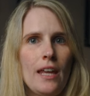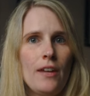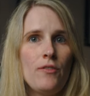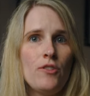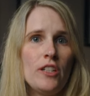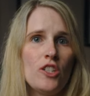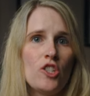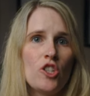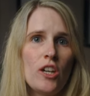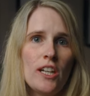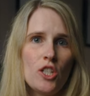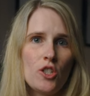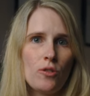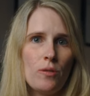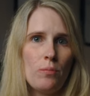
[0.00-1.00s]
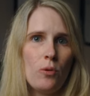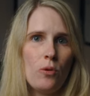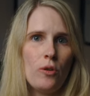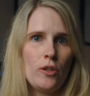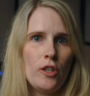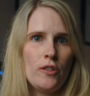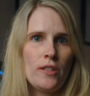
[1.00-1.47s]
If you need to change your
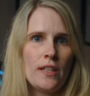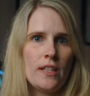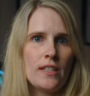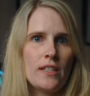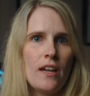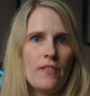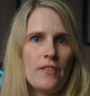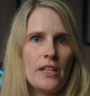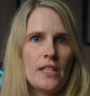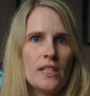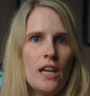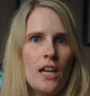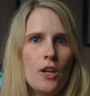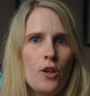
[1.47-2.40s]
report using the service,